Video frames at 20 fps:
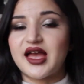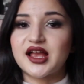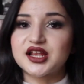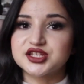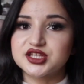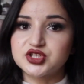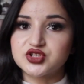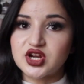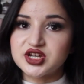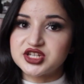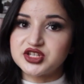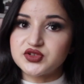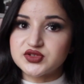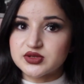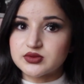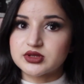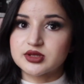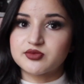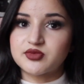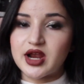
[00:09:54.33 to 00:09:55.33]
I actually tried to
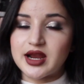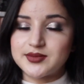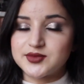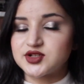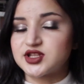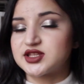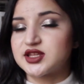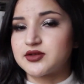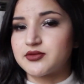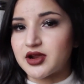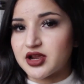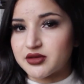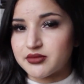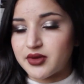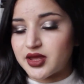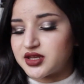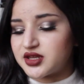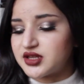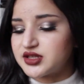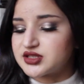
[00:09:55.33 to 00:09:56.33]
use it with the primer that they
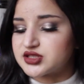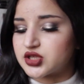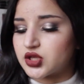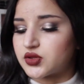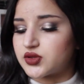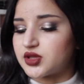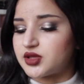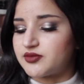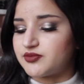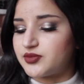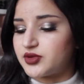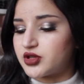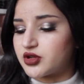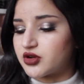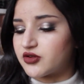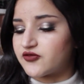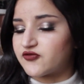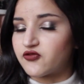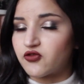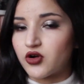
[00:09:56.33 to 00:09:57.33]
recommended. So the
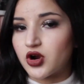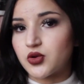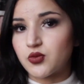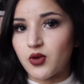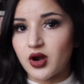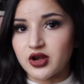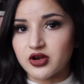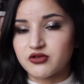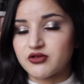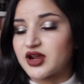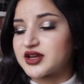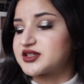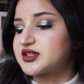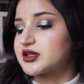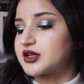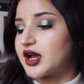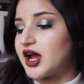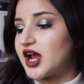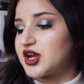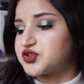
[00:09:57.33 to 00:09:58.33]
PUR four in one
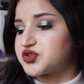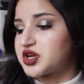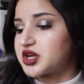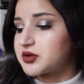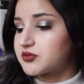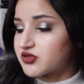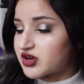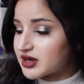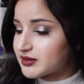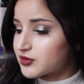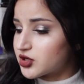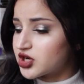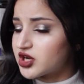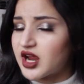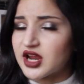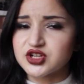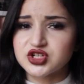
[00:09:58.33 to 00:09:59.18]
Correcting Hydrating Primer.